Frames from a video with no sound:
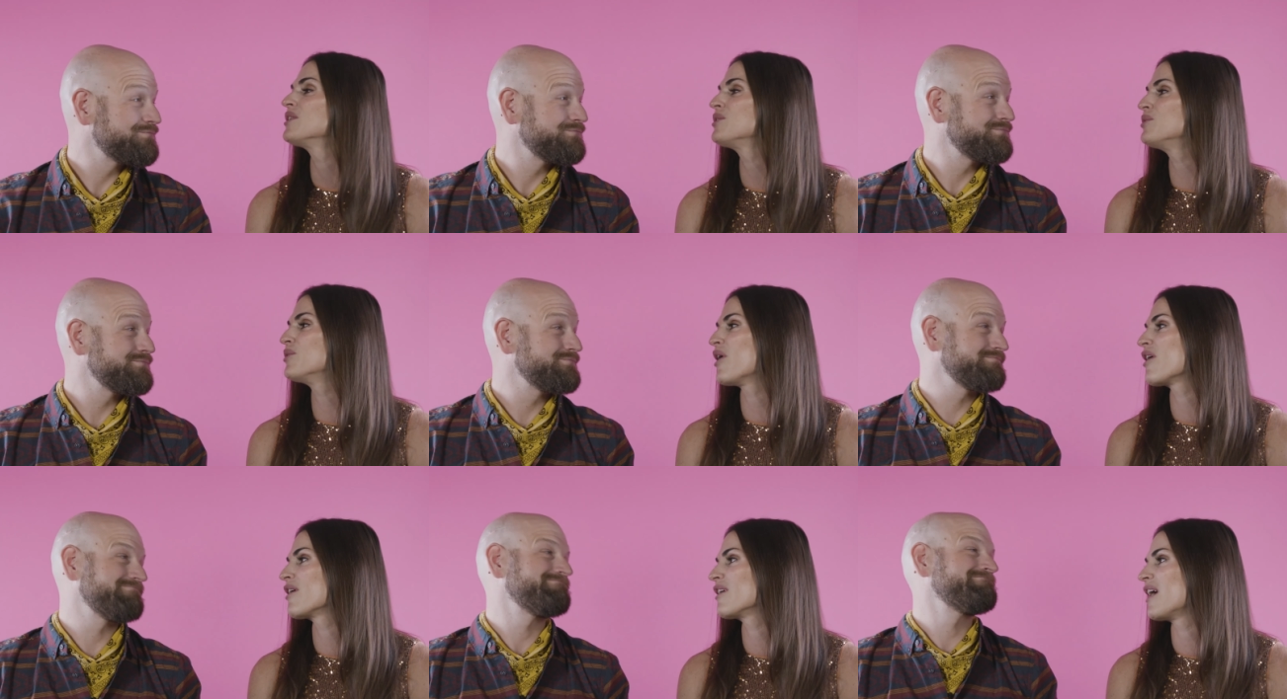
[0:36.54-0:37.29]
Speaker 1: who
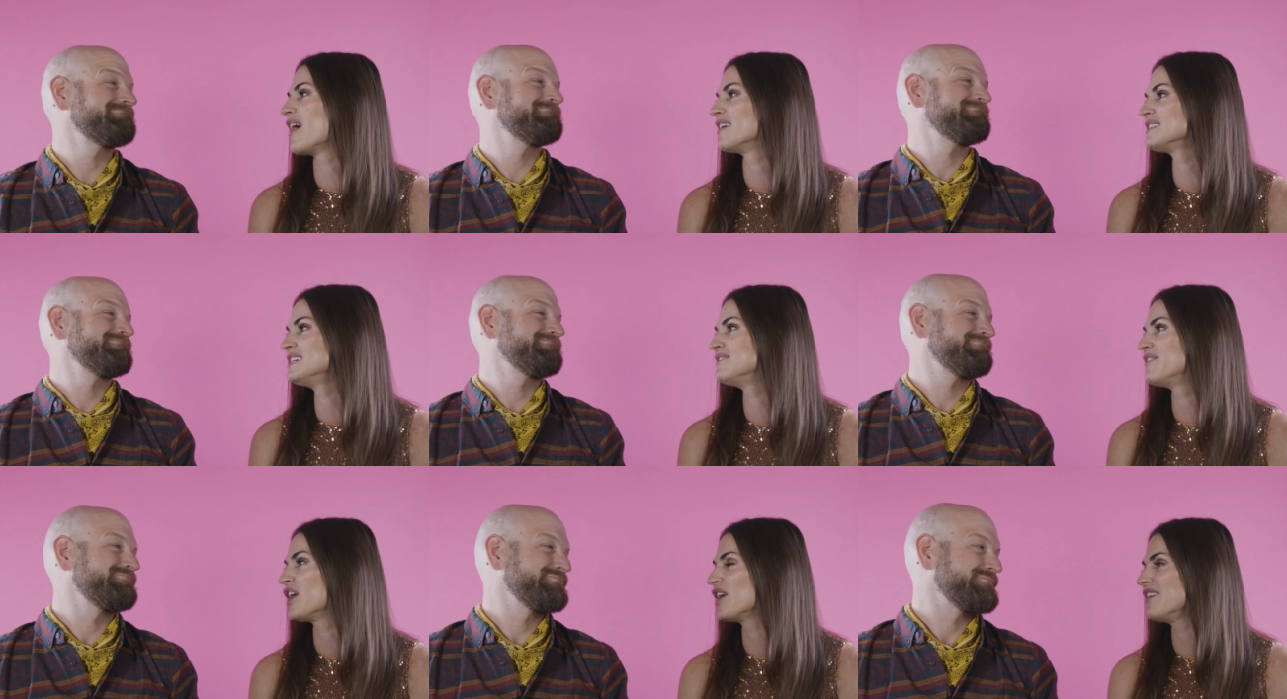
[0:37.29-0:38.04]
are uh,
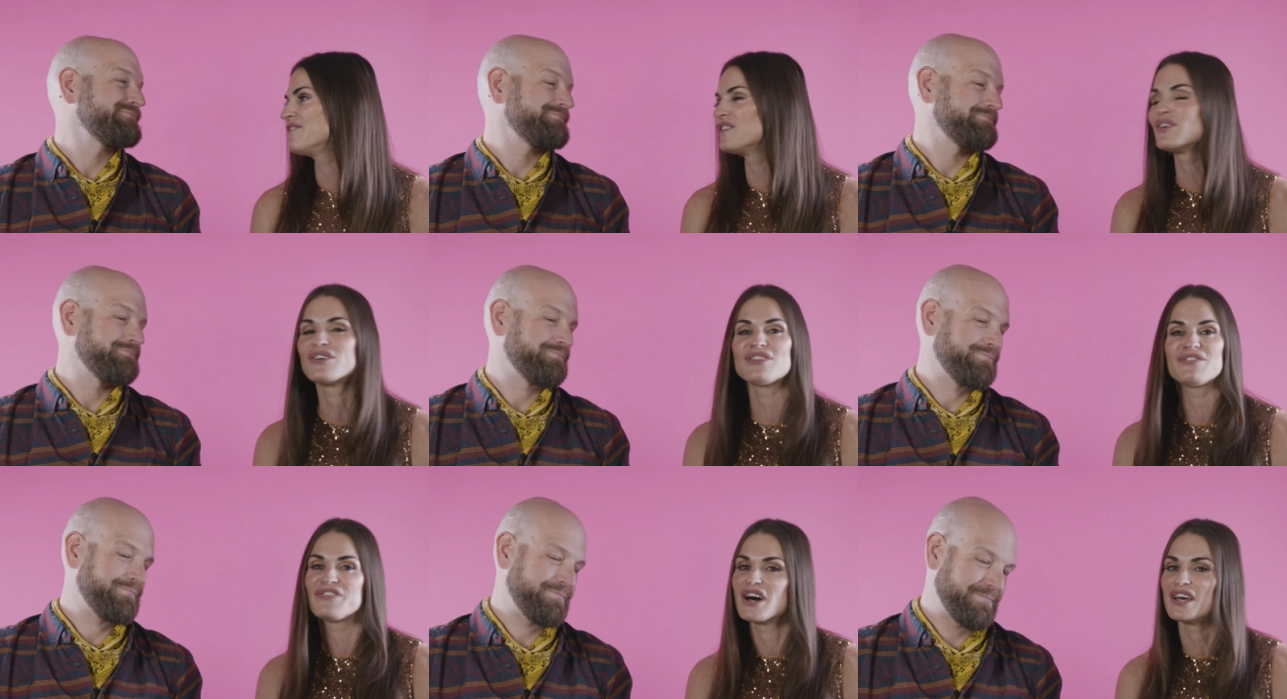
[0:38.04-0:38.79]
lead very
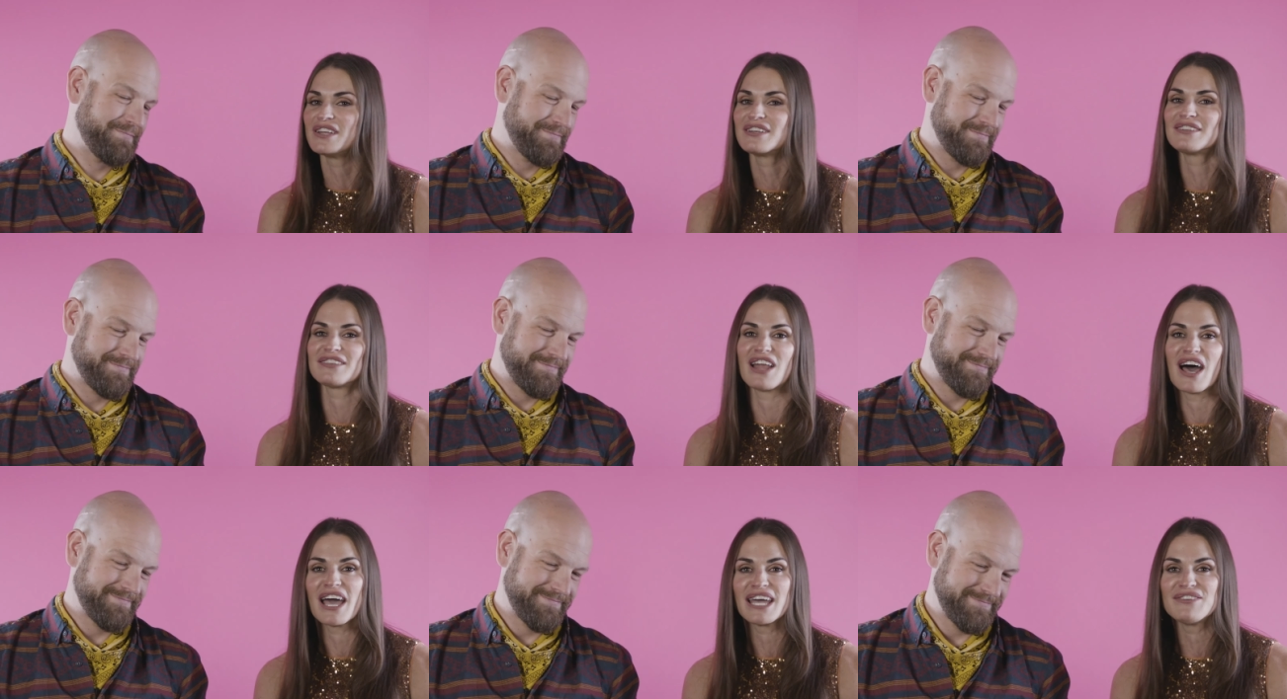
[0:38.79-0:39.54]
full, fun
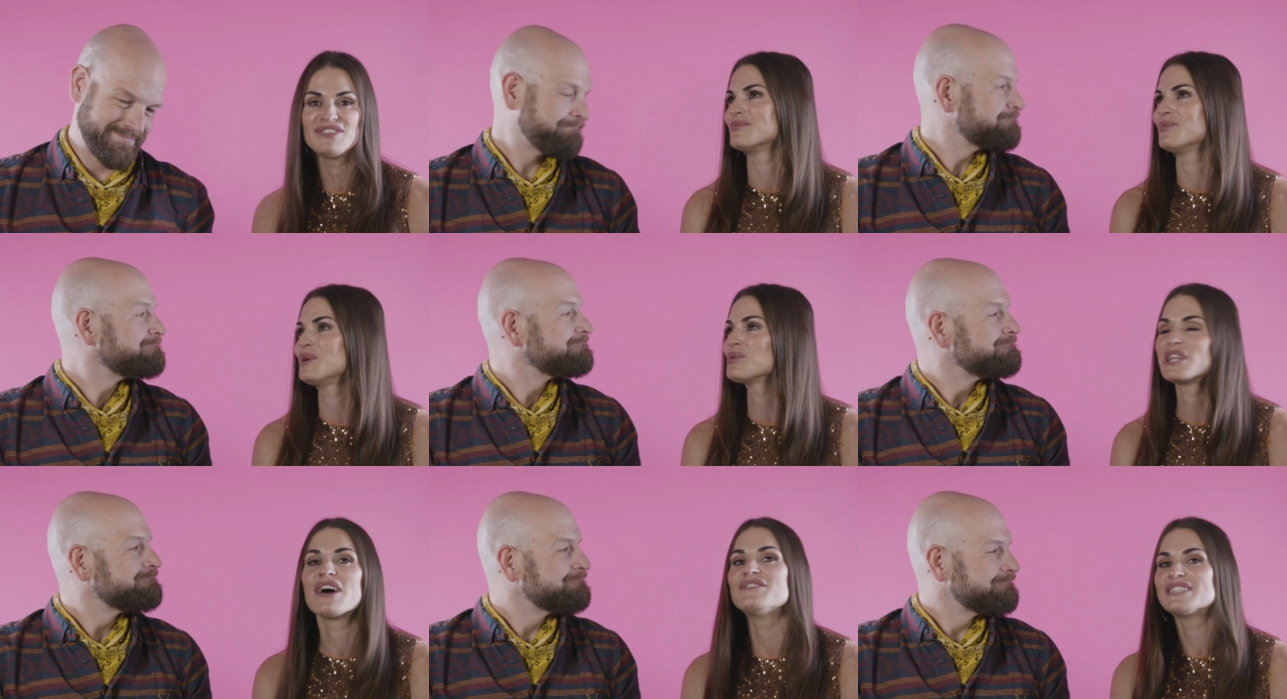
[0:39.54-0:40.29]
lives. We
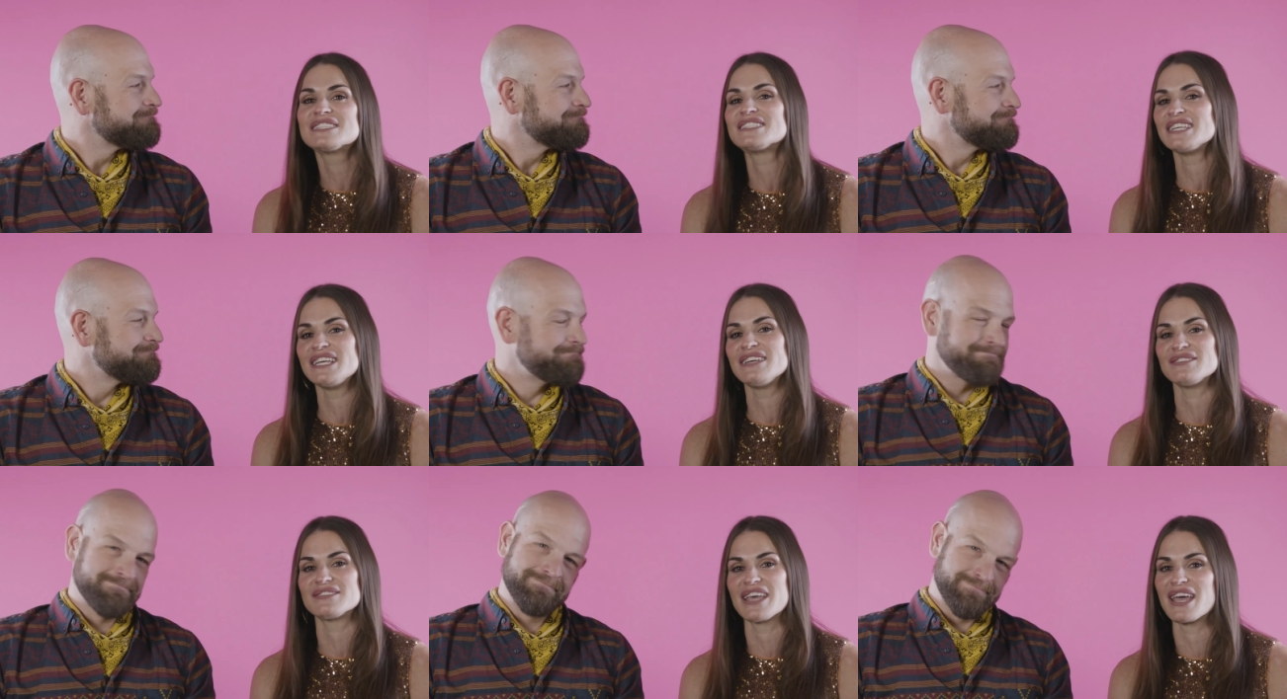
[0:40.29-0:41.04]
would love to
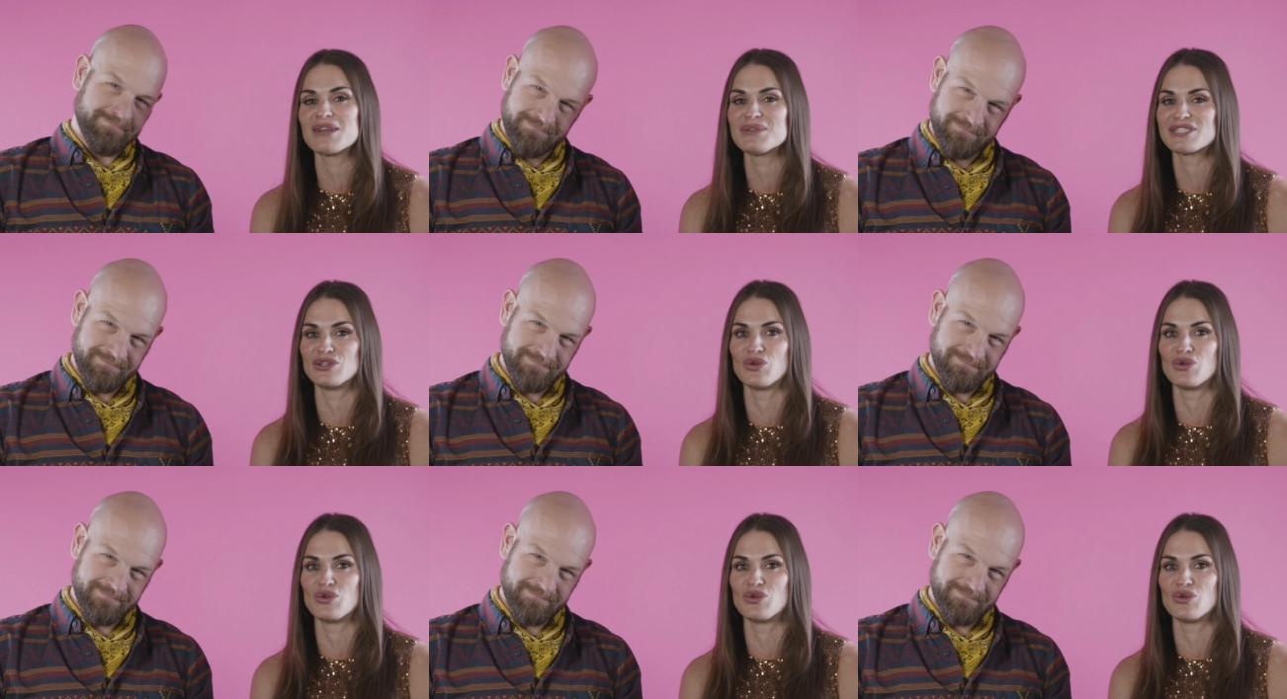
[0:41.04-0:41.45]
see cannabis